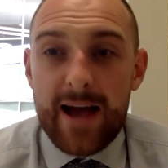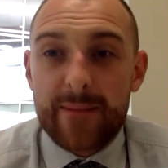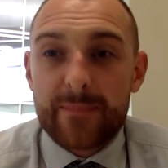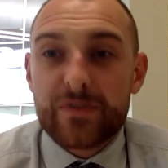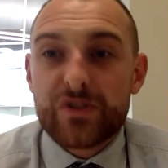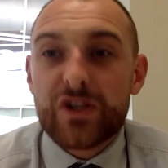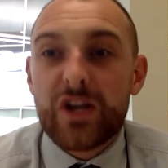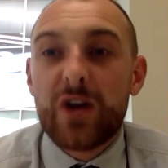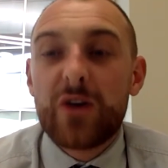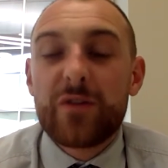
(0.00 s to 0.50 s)

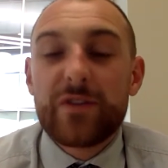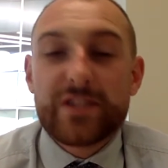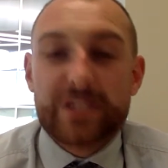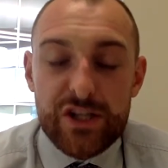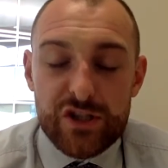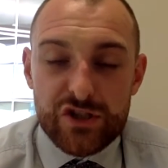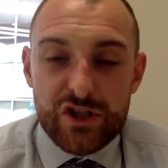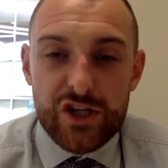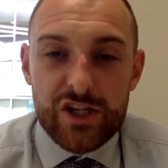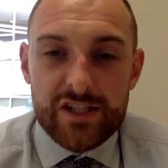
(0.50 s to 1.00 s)
So the
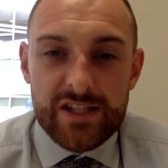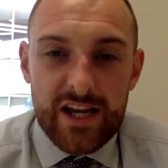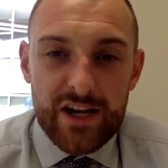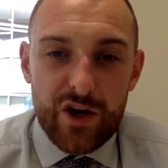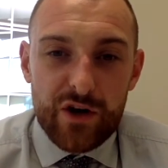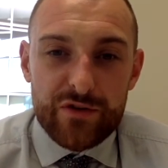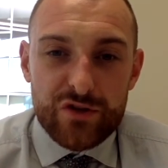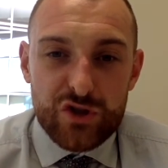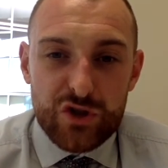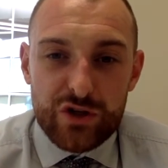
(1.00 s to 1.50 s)
teachers and
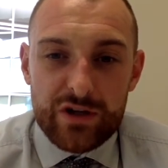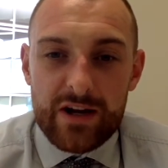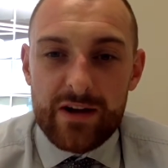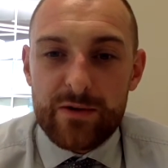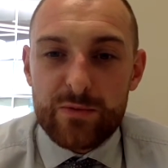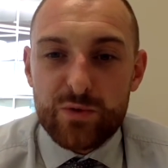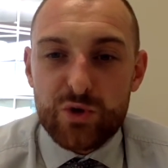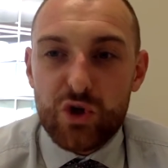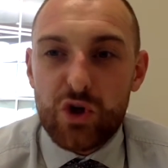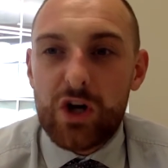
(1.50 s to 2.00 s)
all the children,
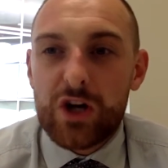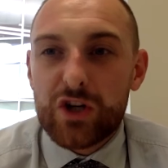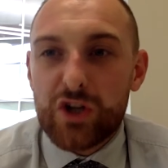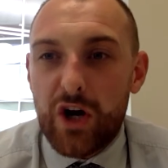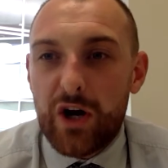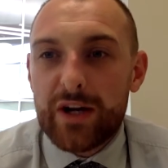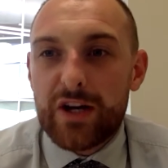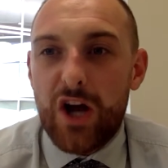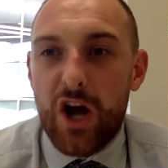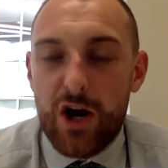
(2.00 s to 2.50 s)
I'm sure, are
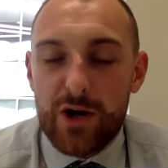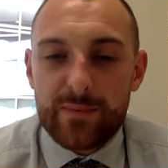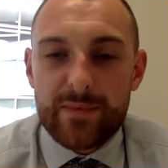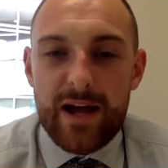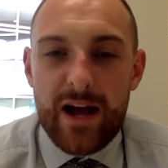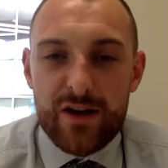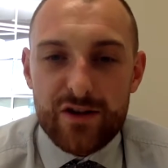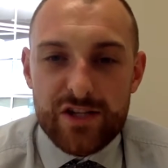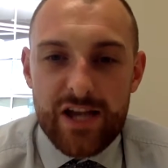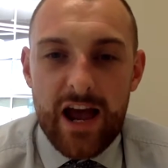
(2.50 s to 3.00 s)
going home
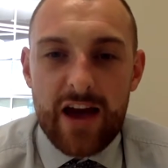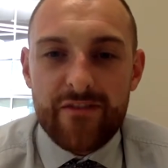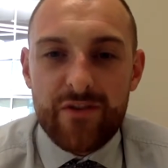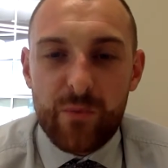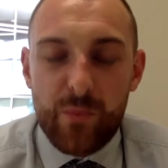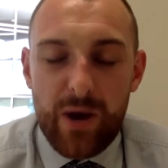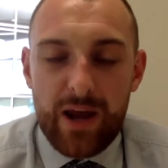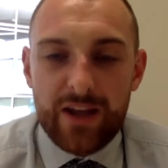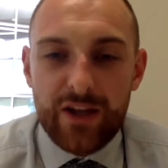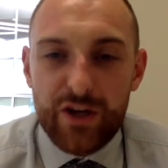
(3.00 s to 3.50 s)
now to have a
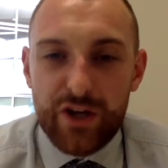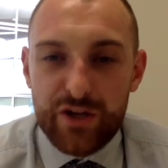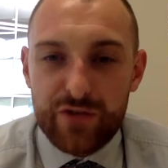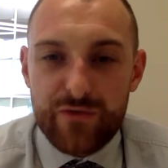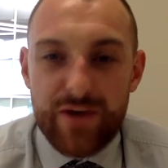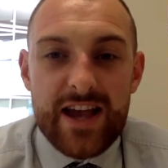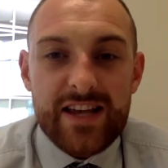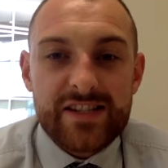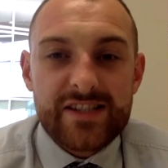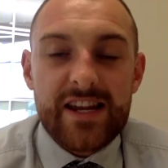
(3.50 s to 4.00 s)
well-earned
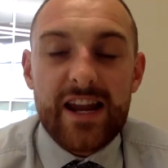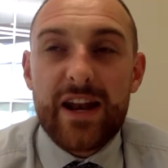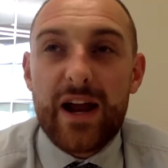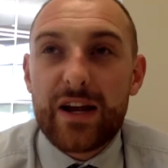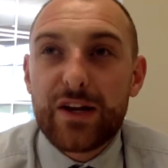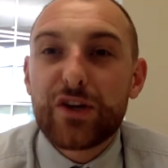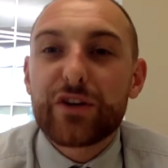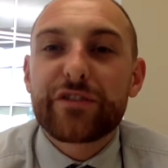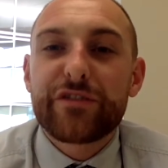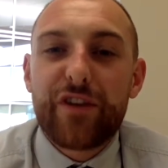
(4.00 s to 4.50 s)
rest, and I
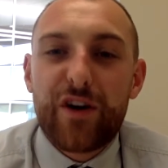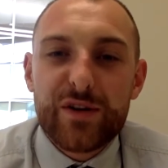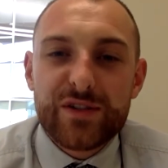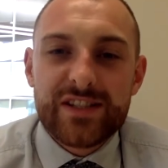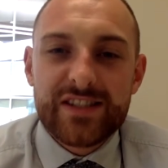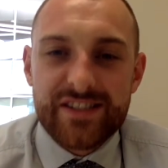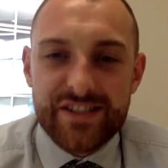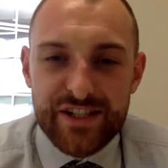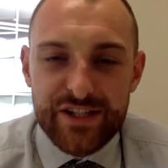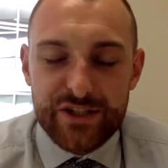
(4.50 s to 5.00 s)
look forward
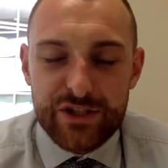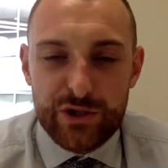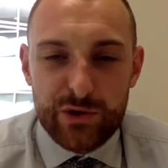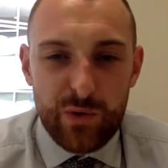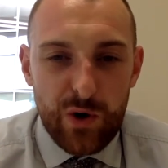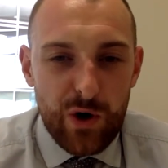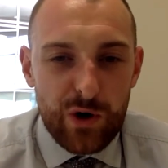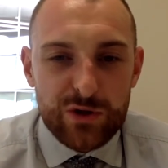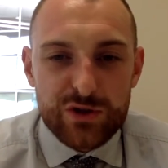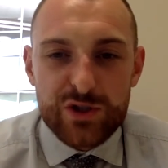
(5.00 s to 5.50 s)
to seeing you
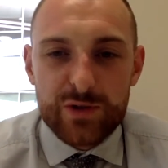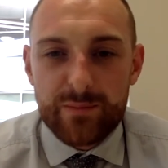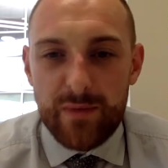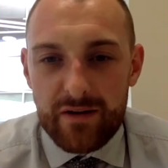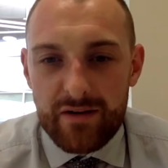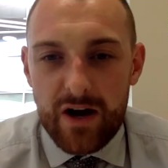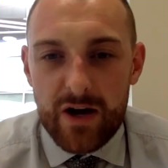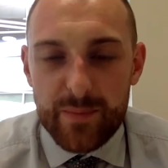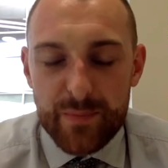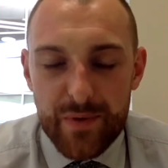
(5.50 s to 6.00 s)
all
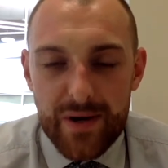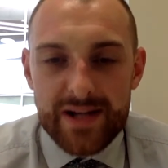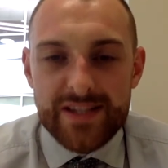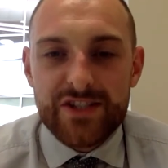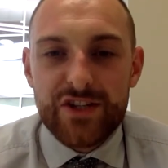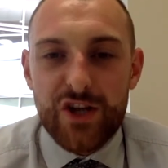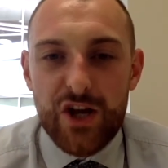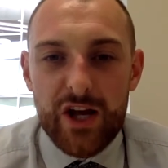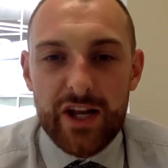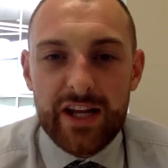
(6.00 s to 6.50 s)
tomorrow, bright
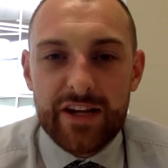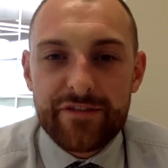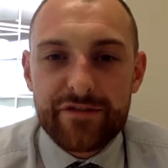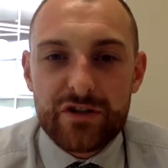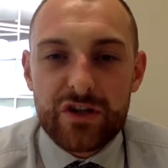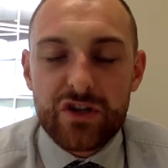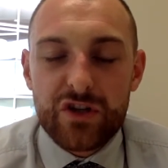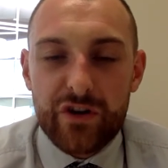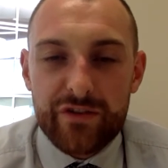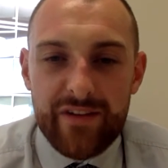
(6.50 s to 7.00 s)
and early, for
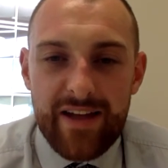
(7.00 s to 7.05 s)
another